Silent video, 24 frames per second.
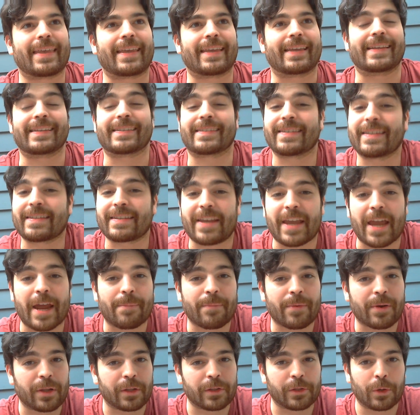is this
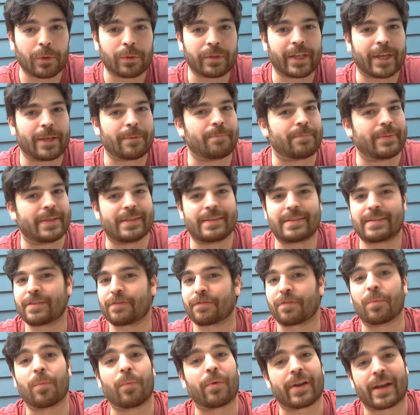camera a low light beast?
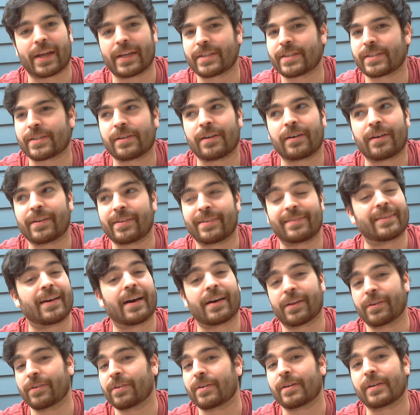From what I saw,
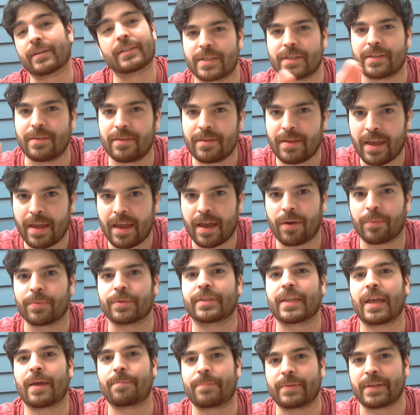not at all. Now, with
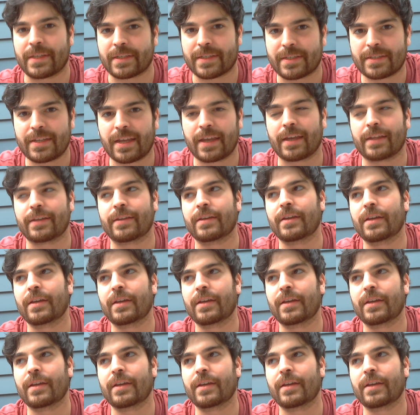that being said,